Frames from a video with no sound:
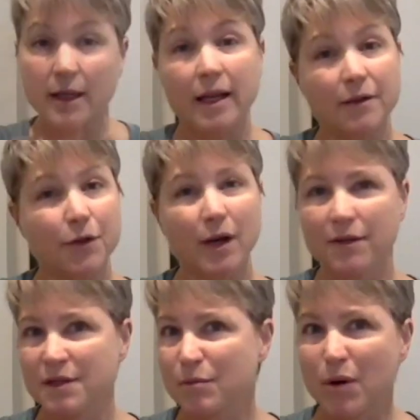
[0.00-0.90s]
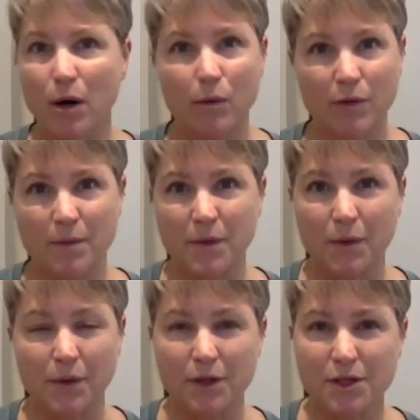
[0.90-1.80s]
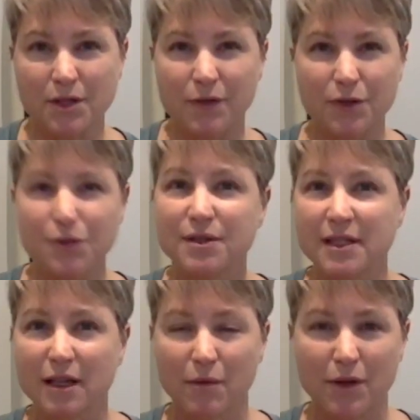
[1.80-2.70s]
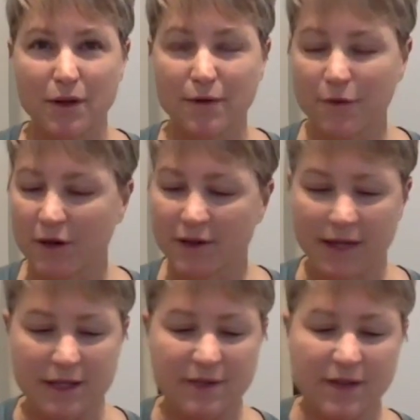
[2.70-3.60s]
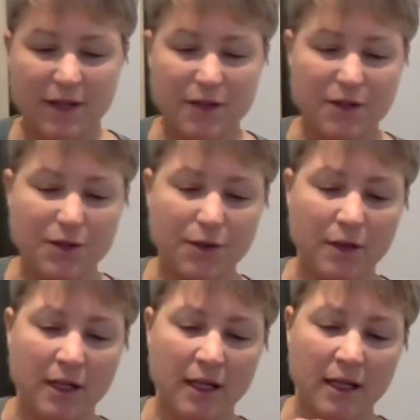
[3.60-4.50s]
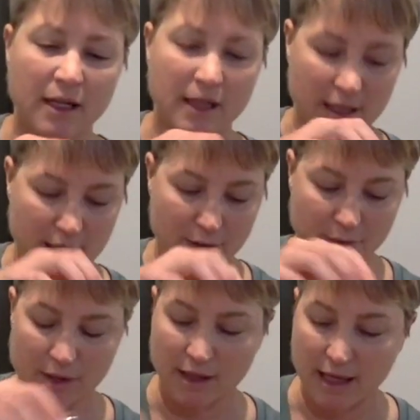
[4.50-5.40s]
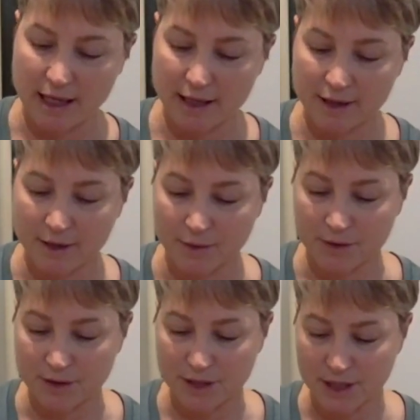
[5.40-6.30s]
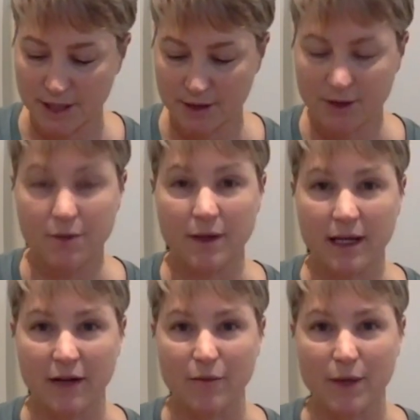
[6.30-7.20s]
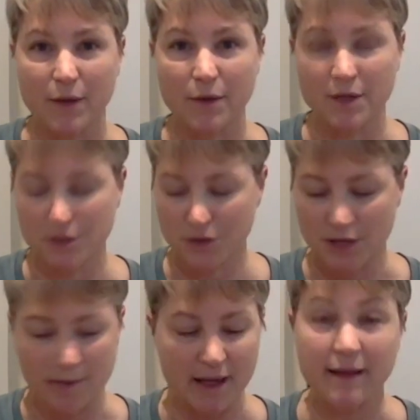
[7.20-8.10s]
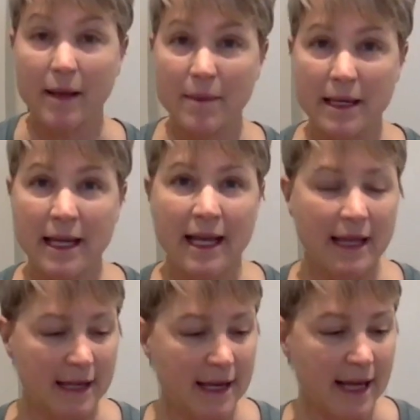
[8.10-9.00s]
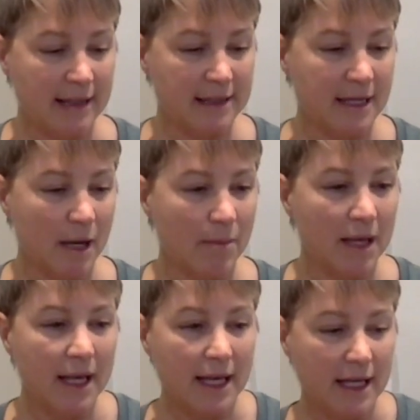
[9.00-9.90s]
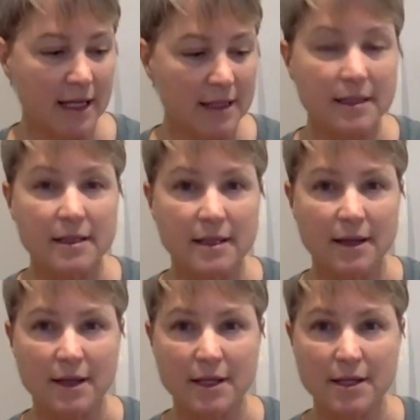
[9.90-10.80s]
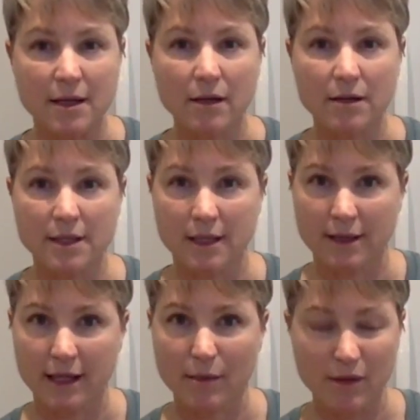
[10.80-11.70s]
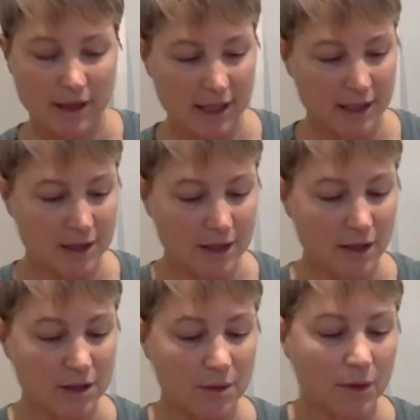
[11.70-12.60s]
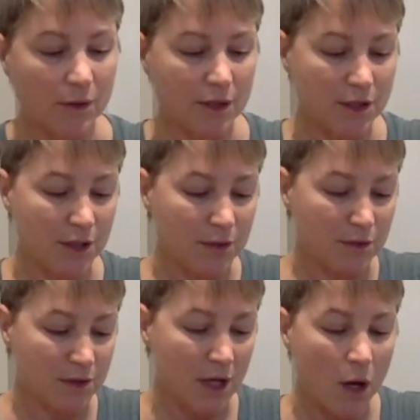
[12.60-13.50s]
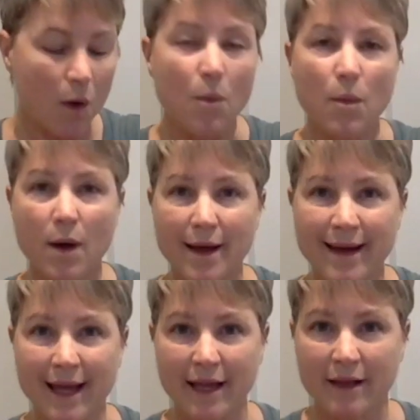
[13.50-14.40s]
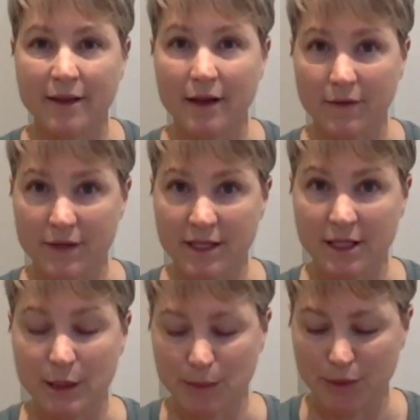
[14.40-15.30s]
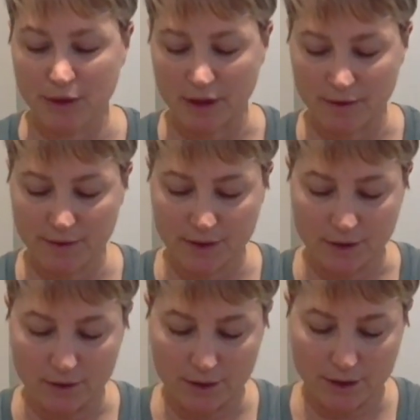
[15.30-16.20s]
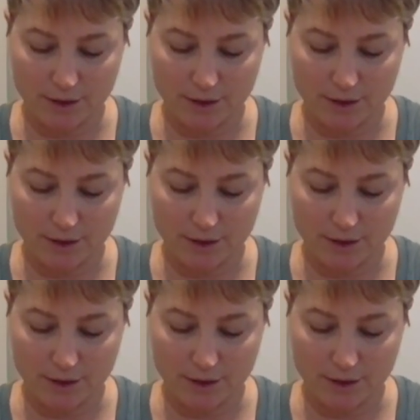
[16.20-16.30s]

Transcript: again, if you have some pulp from the orange, if you're juicing it with a fork, that's fine too. And we'll add the orange in here. So I have my orange and my lemon. Next up is the salt, the Himalayan salt. We're going to use 1/8 of a teaspoon of salt.